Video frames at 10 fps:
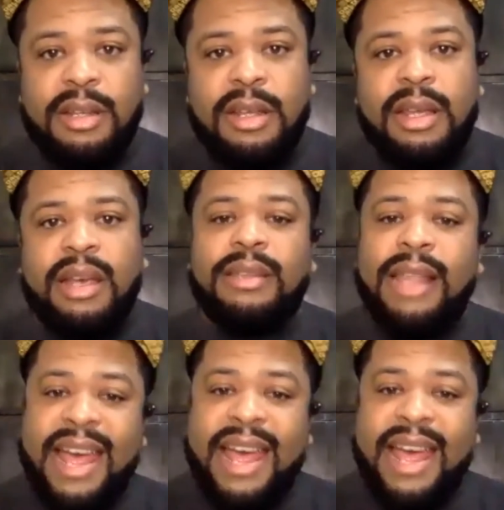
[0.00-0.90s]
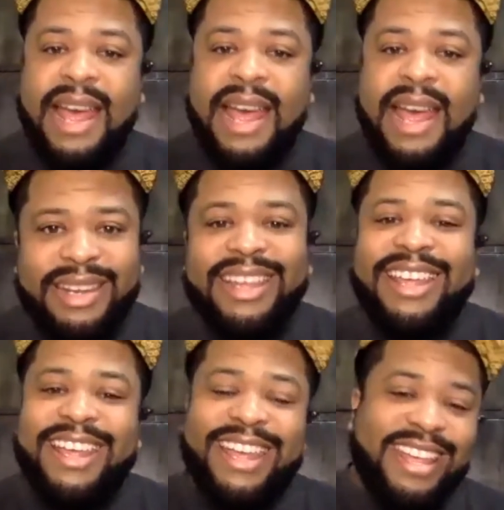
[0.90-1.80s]
Because the last thing you want
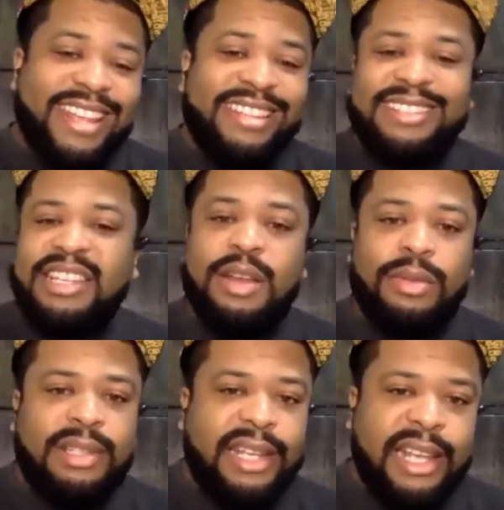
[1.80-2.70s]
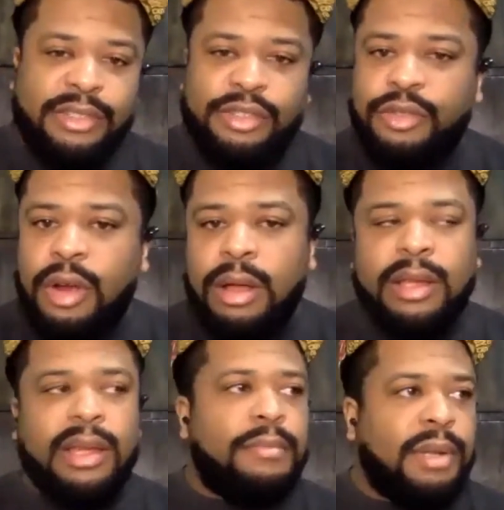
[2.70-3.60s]
is, to get drunk
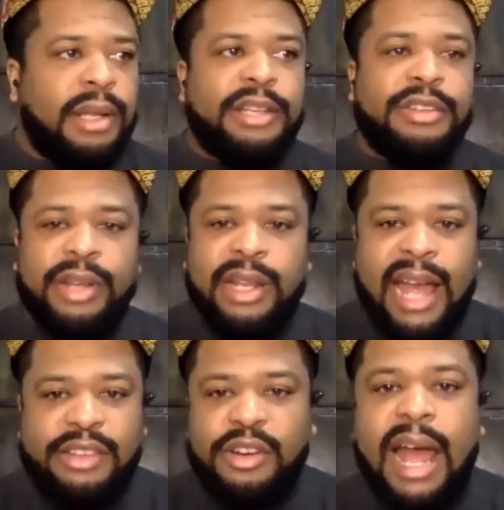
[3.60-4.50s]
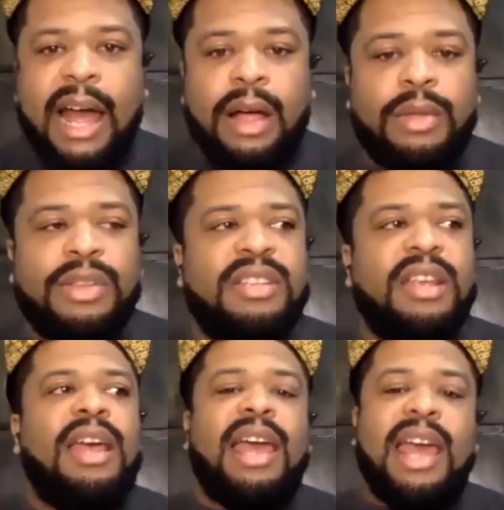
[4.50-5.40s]
and belligerent at your house
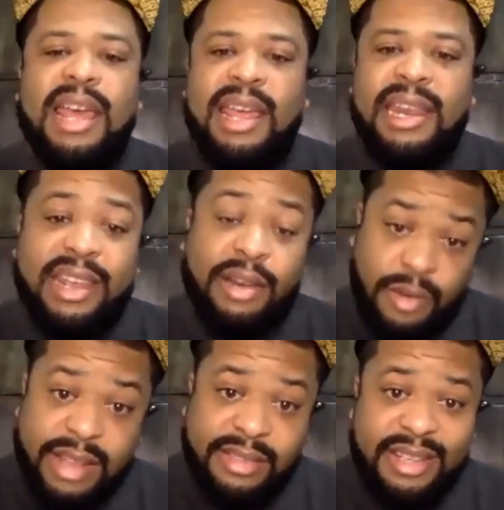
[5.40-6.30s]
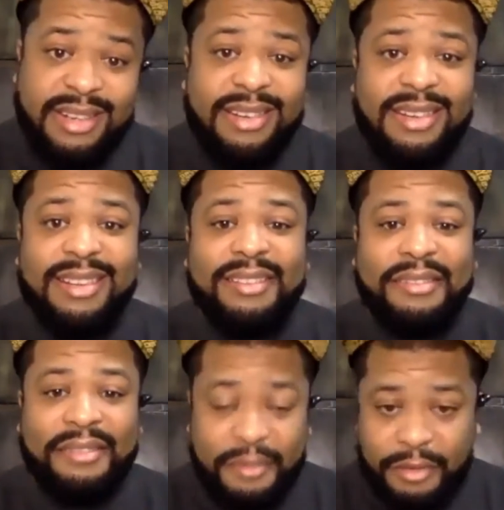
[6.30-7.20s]
and get arrested,
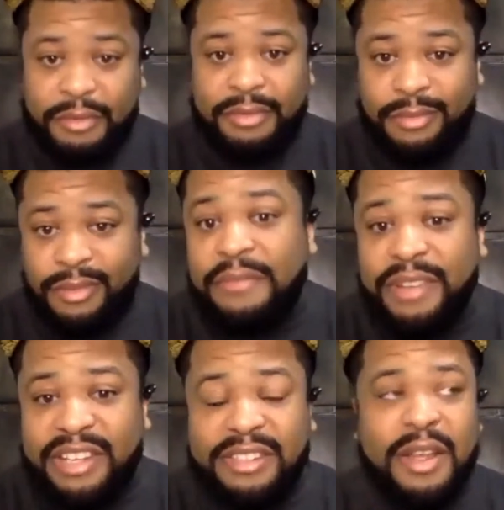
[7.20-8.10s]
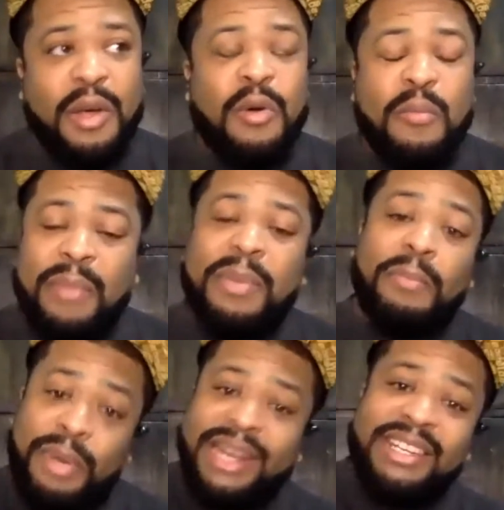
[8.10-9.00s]
rightfully so, but be
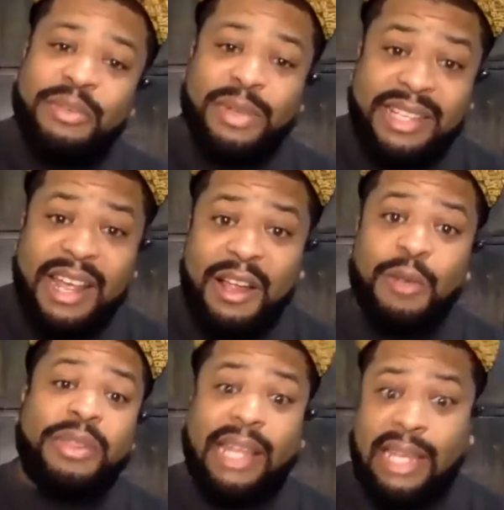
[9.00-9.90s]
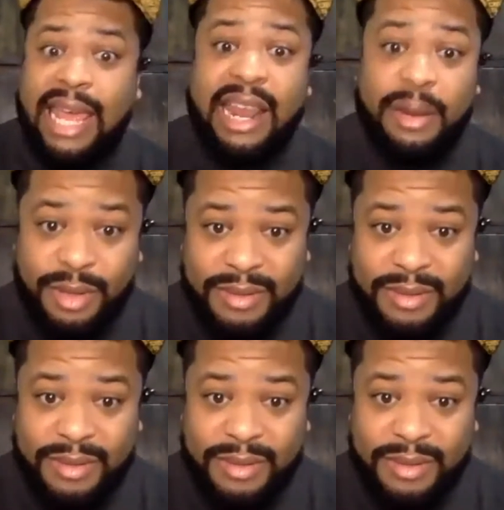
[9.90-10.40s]
put into a cell with like a cannibal.